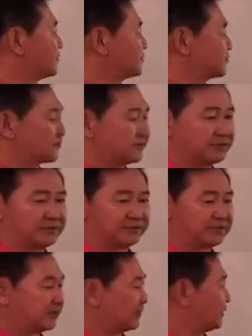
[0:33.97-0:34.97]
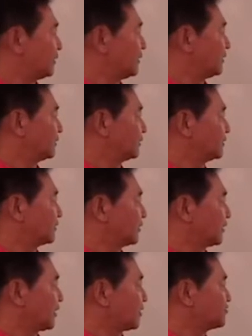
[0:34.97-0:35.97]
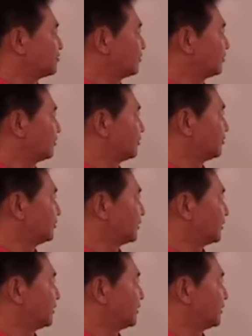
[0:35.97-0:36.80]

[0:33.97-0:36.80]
So as you know,